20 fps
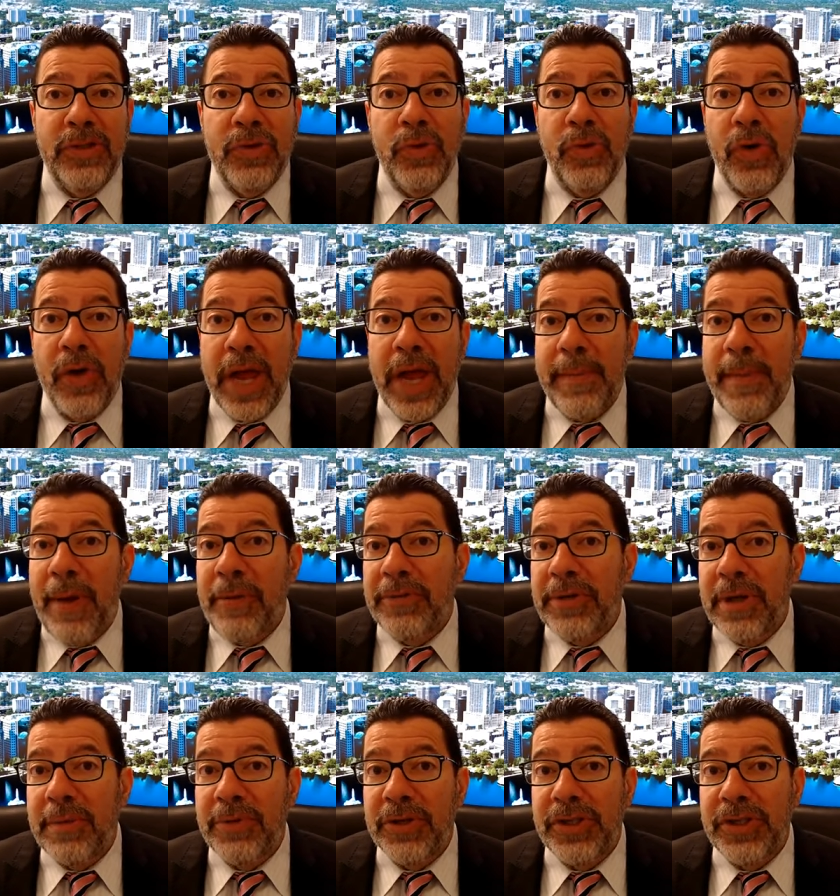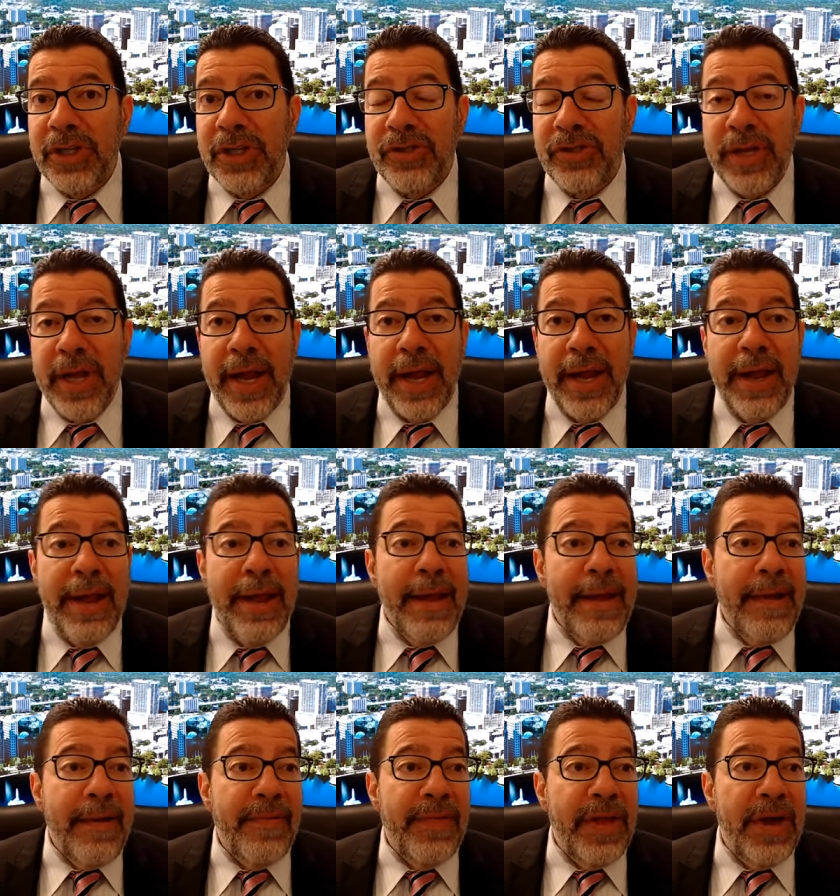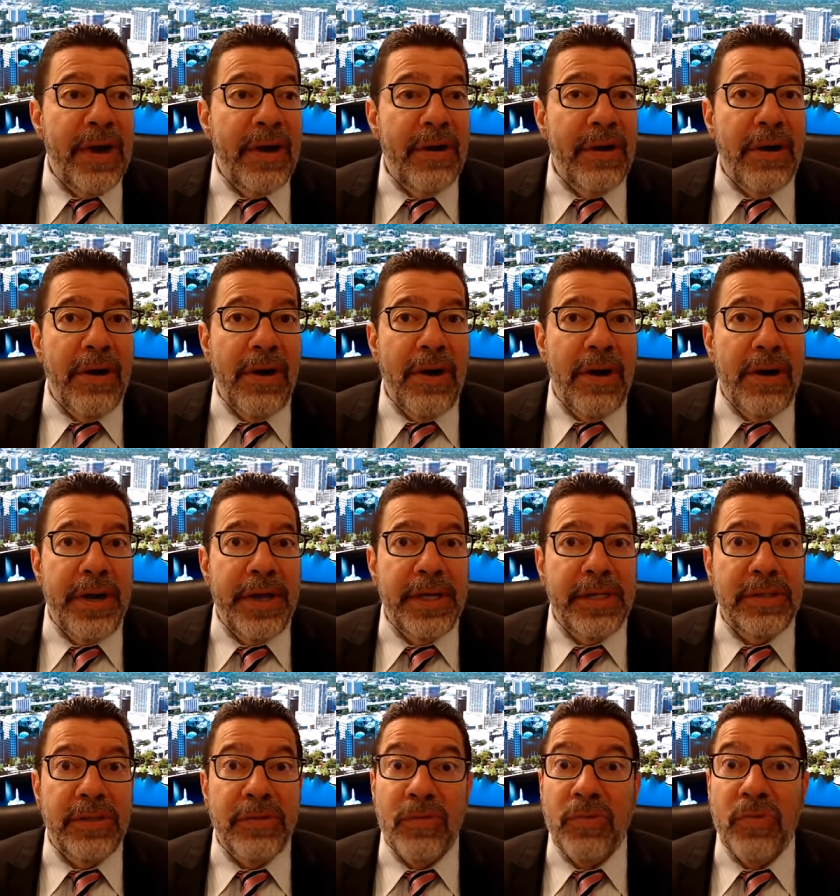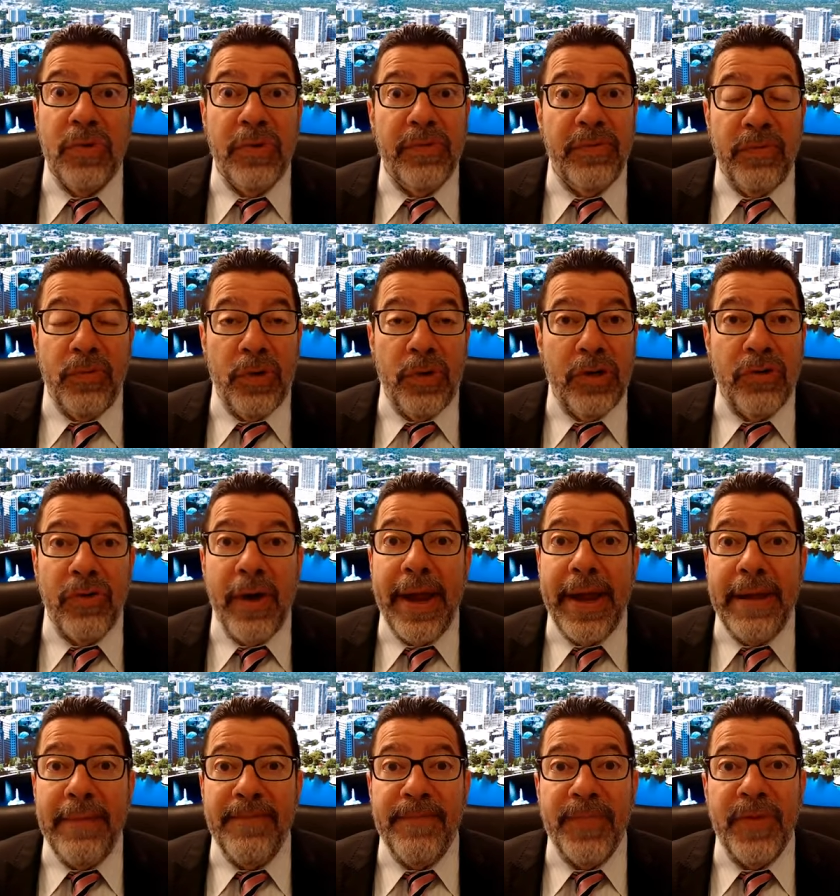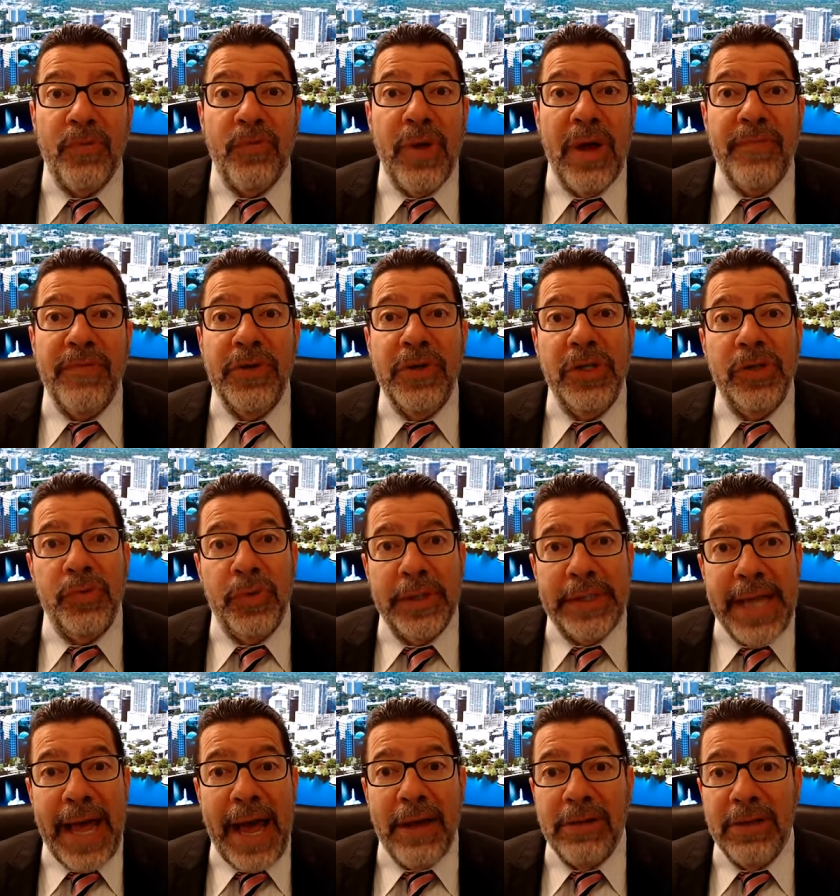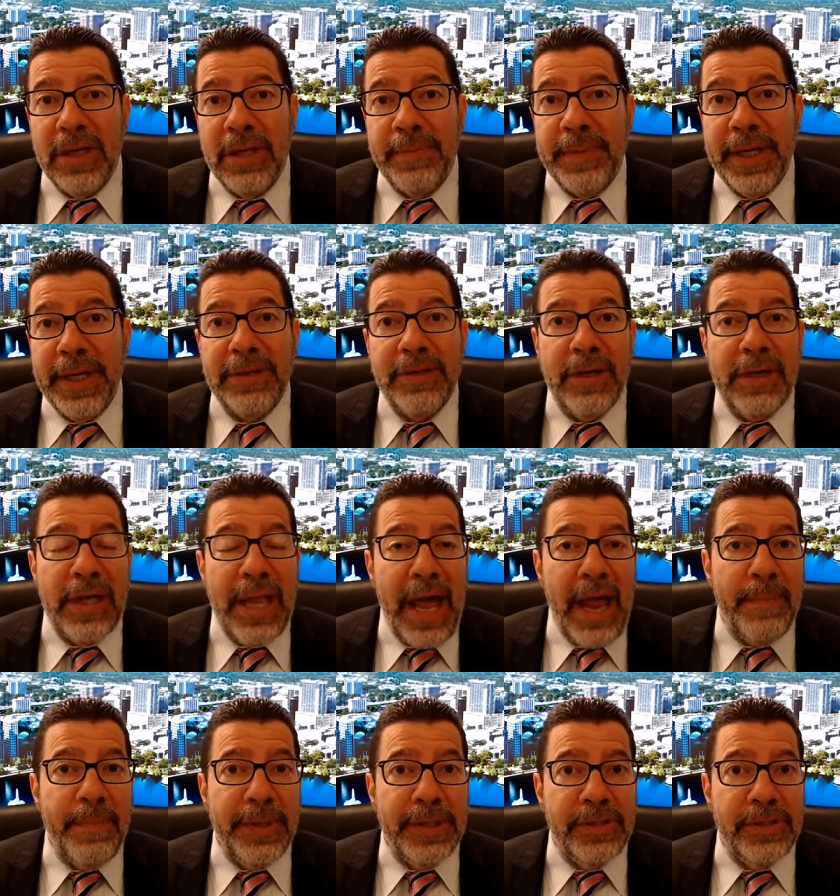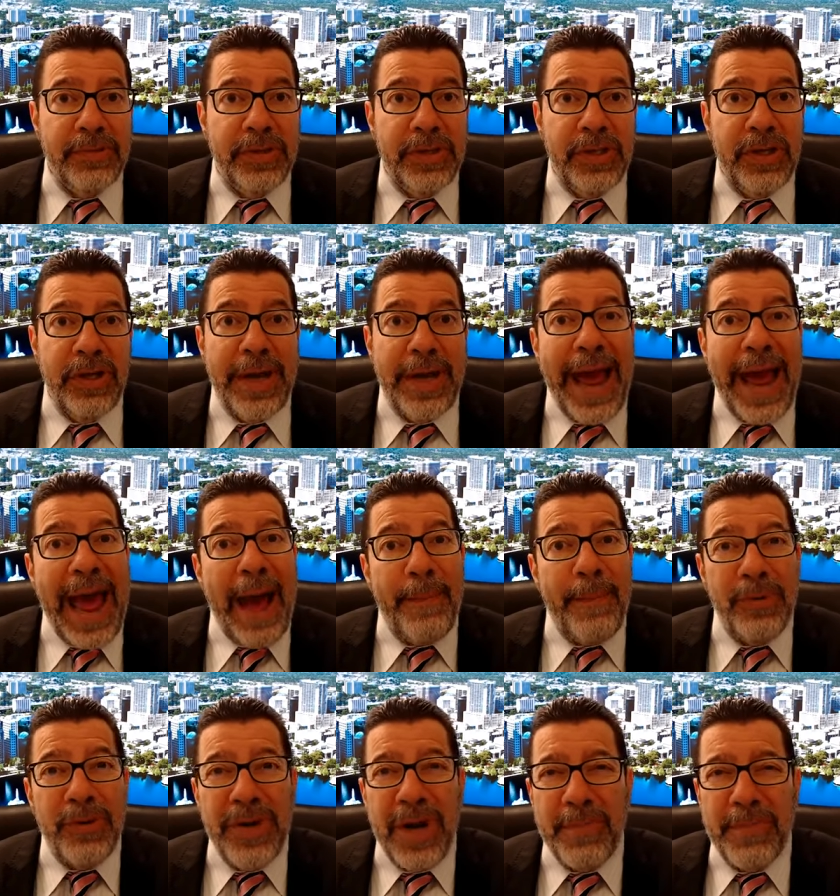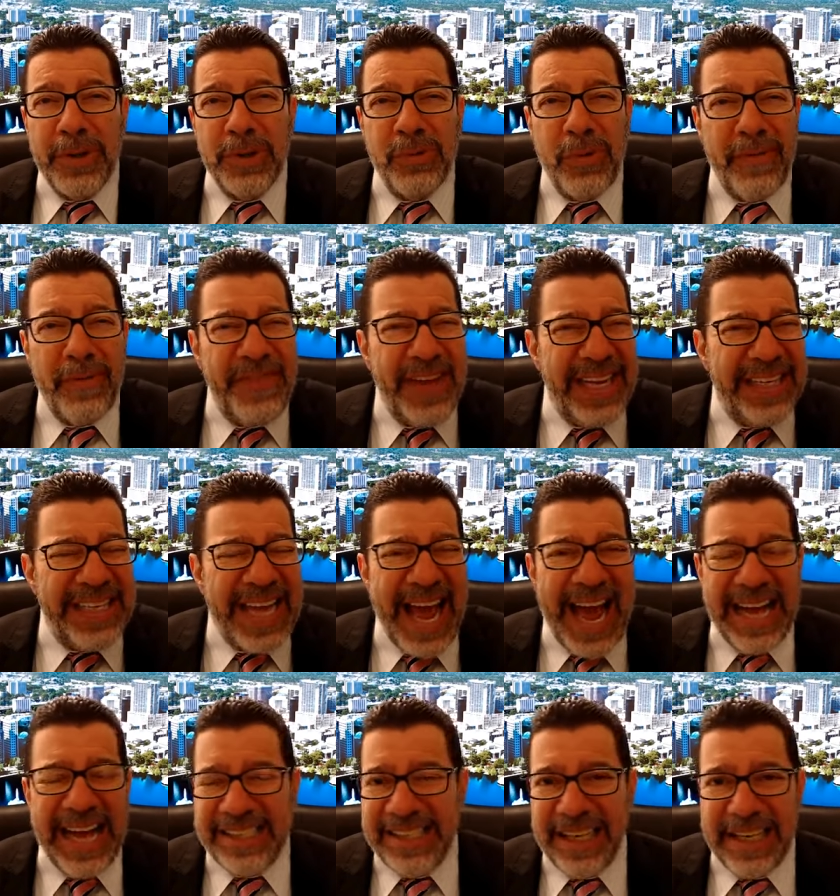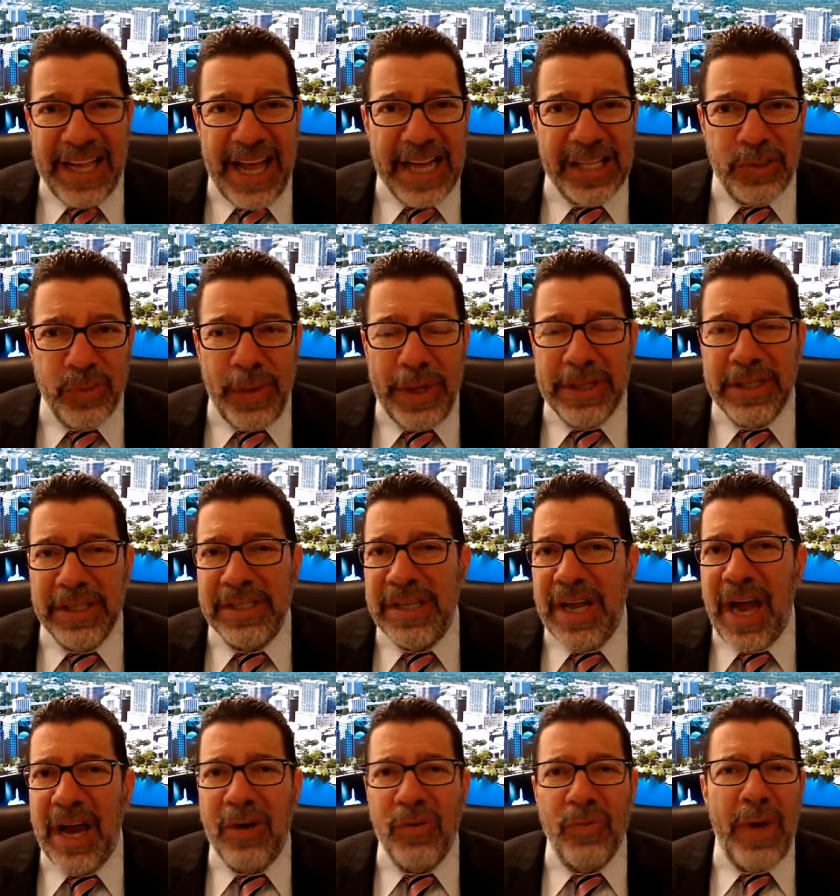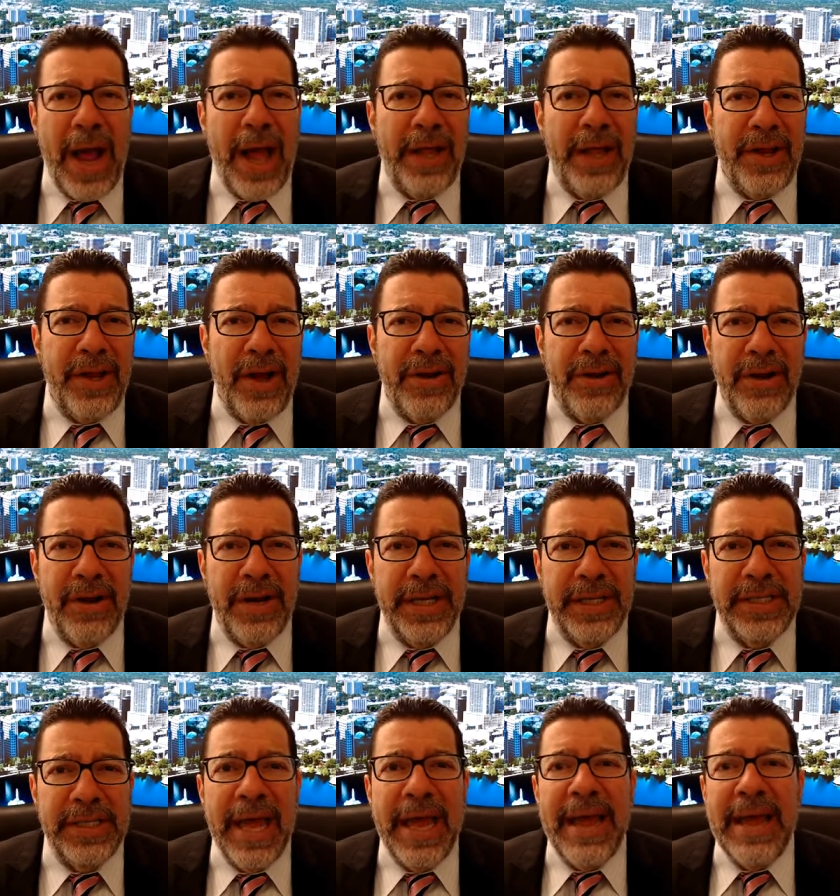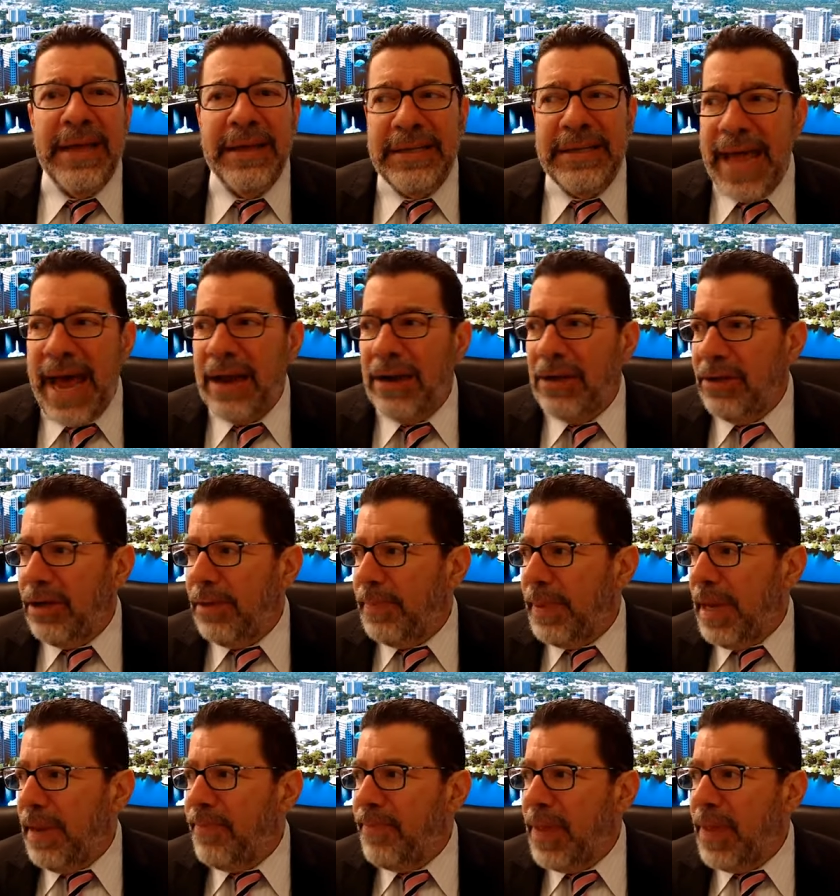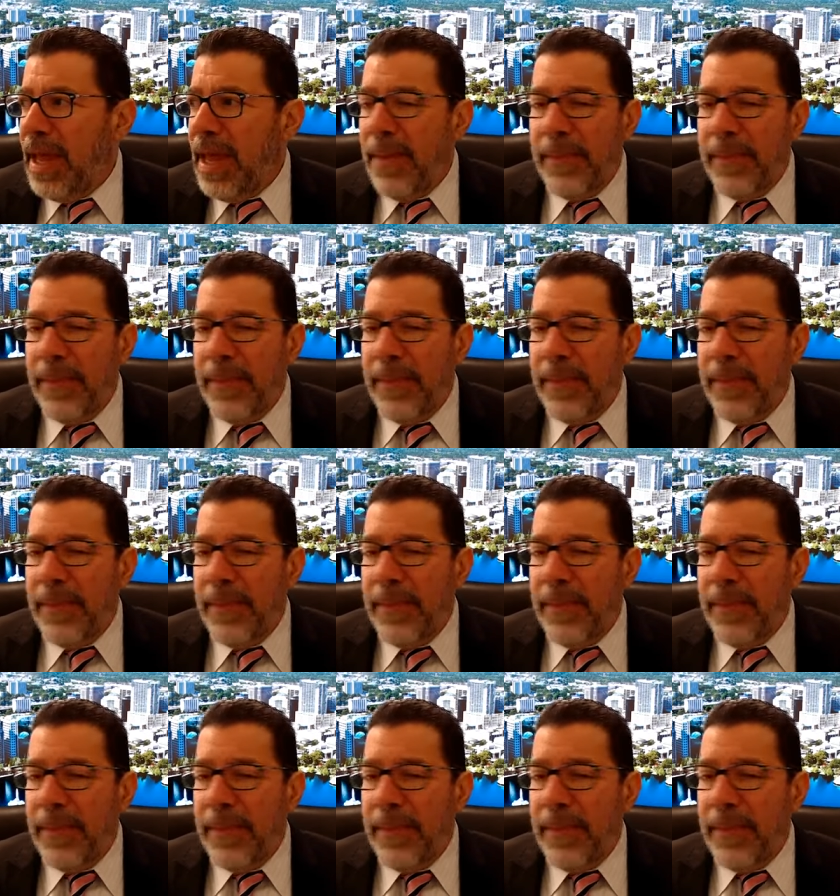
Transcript: Google came out with numbers yesterday. Their earnings were, were great. Revenues were down a little bit. Their cloud business is good. Apple numbers were fantastic last week. The stock rallied on earnings, down a little bit.